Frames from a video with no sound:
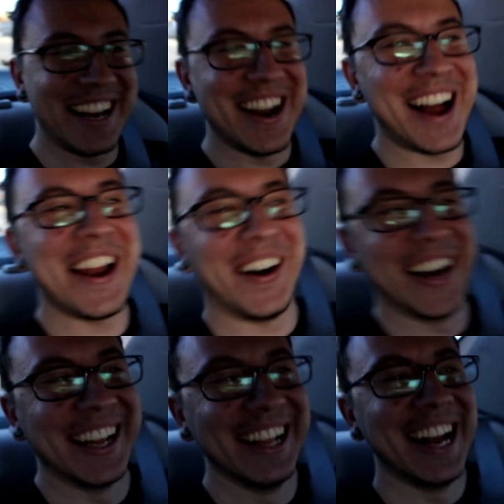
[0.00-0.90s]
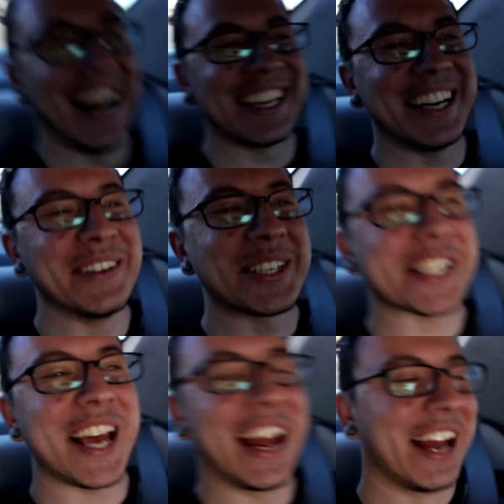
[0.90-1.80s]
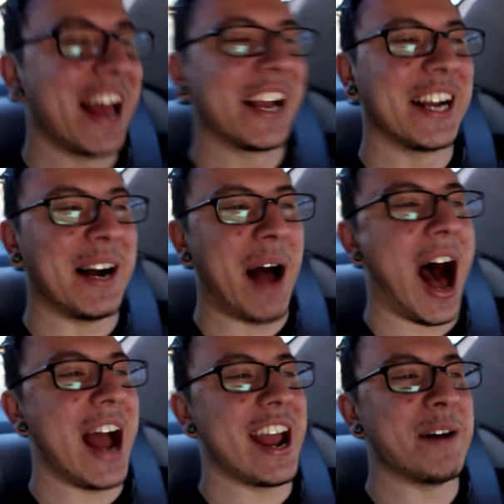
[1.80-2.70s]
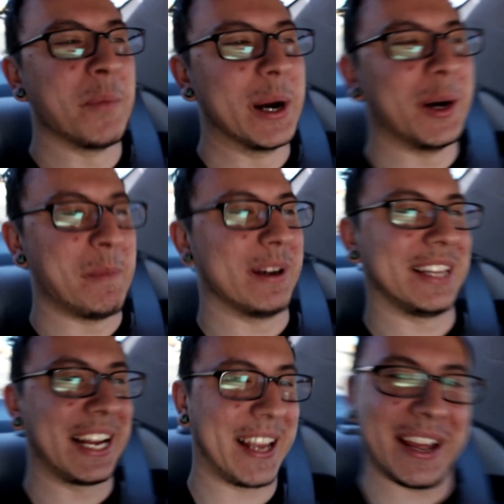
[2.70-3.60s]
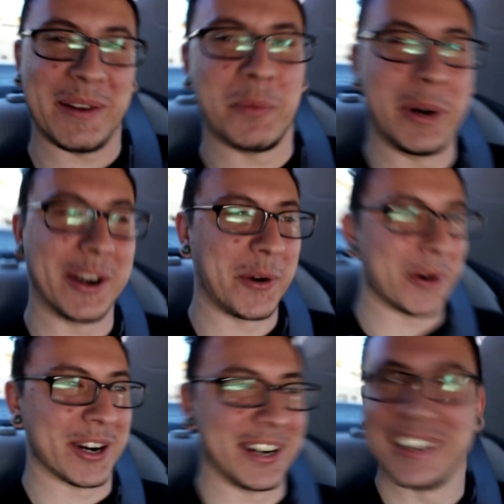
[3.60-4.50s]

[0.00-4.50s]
I did not know it. I thought he was just saying, I am Will, but like in weird order.